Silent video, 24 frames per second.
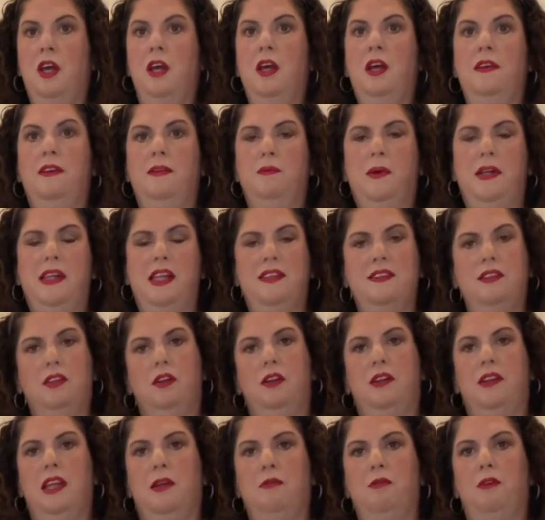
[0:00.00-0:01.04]
we need to cook
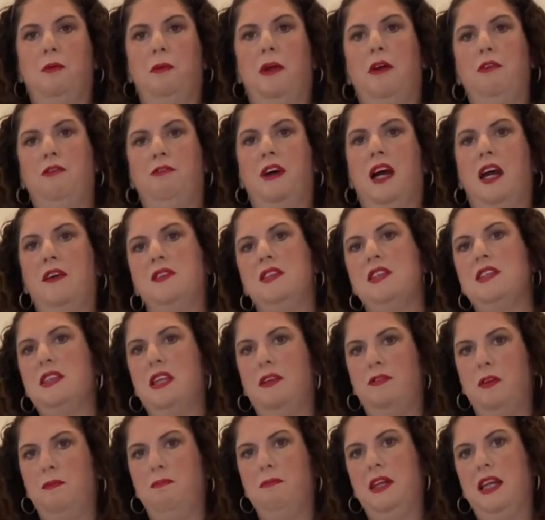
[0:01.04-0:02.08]
them for about 5 to
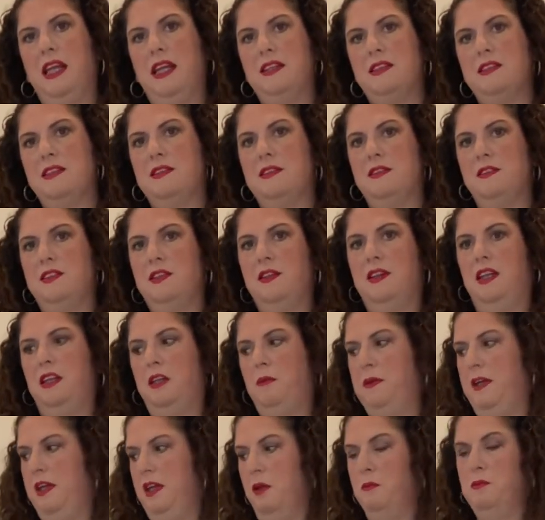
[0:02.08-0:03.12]
7 minutes so that they
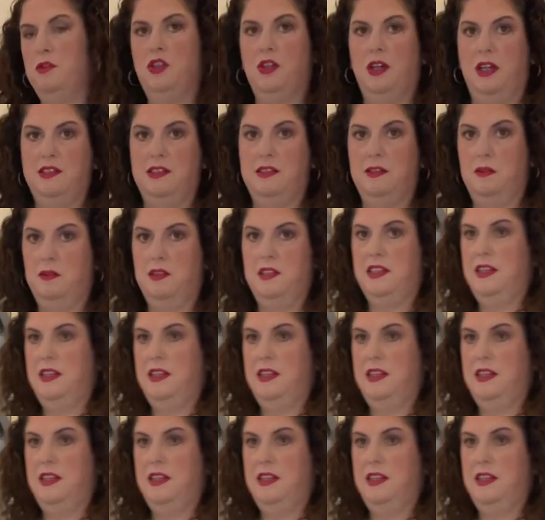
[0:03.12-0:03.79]
become translucent.